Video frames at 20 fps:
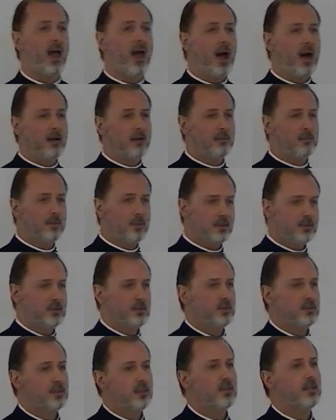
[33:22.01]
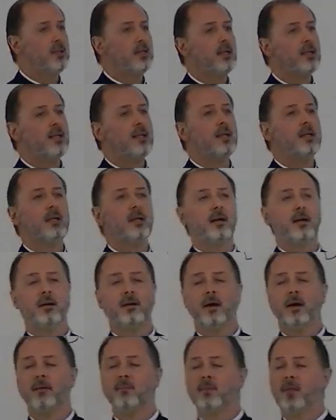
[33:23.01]
Adam is.
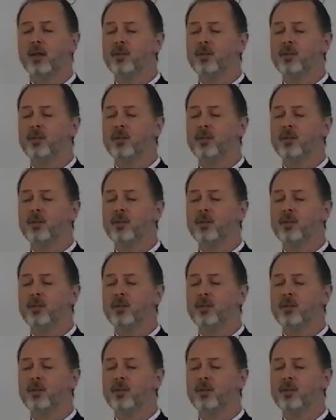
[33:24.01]
Right?